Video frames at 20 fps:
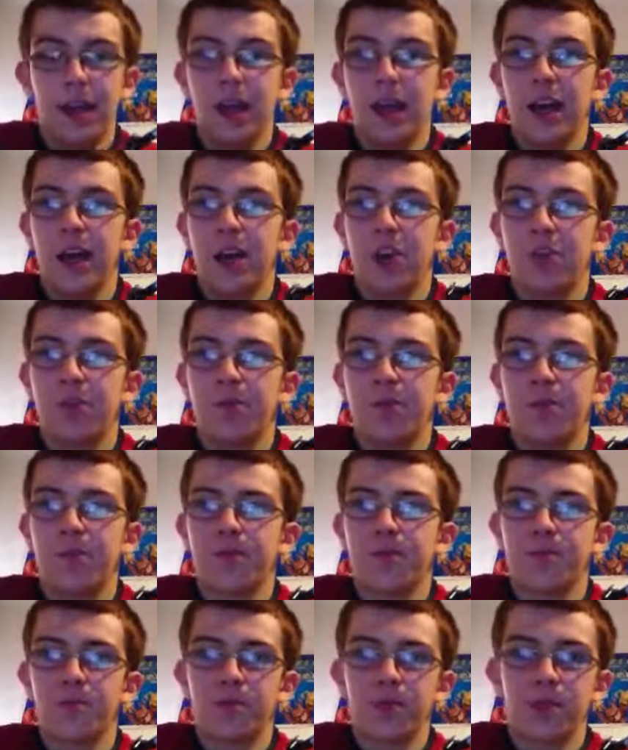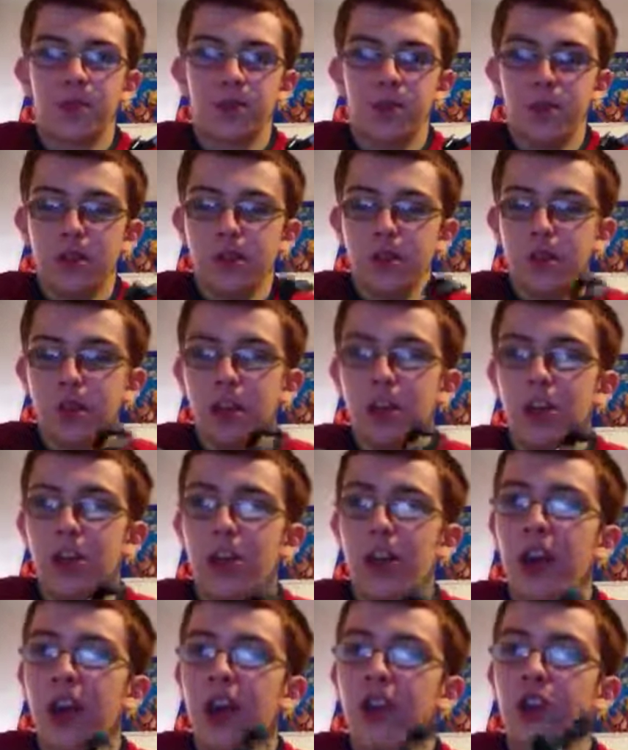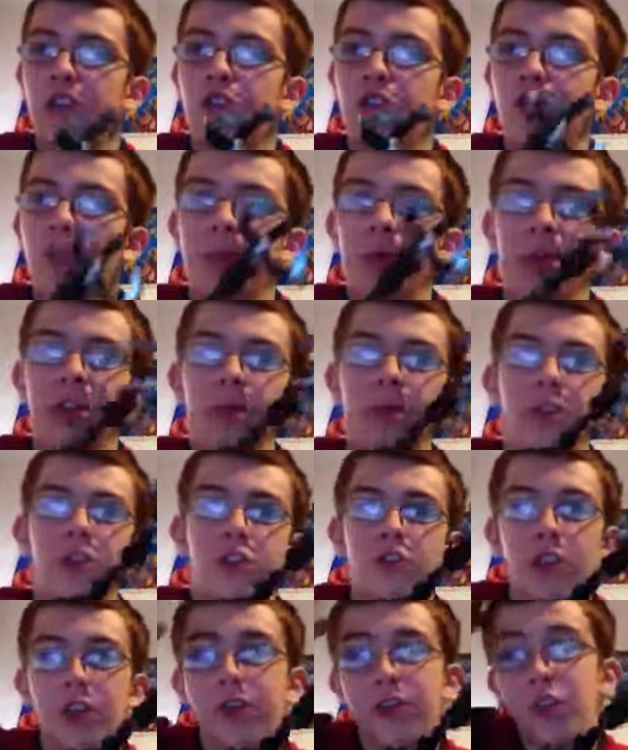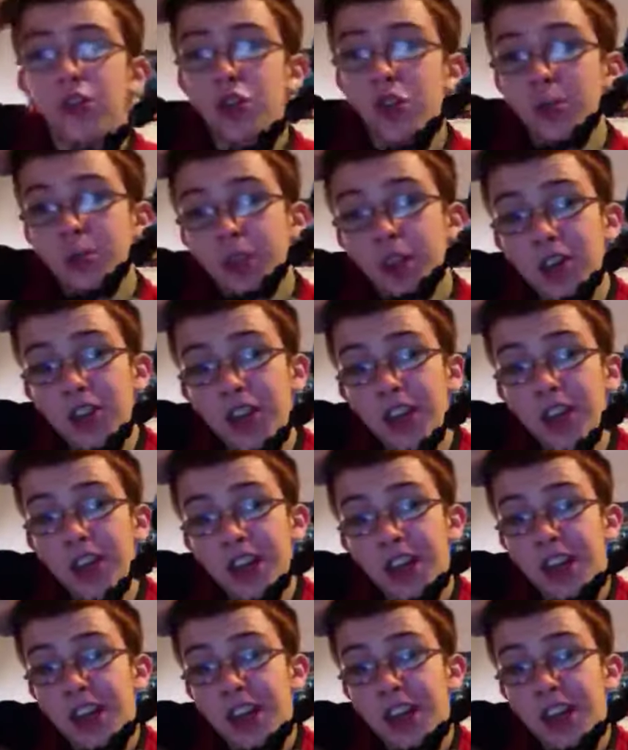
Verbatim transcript: And he also has superhuman strength and durability.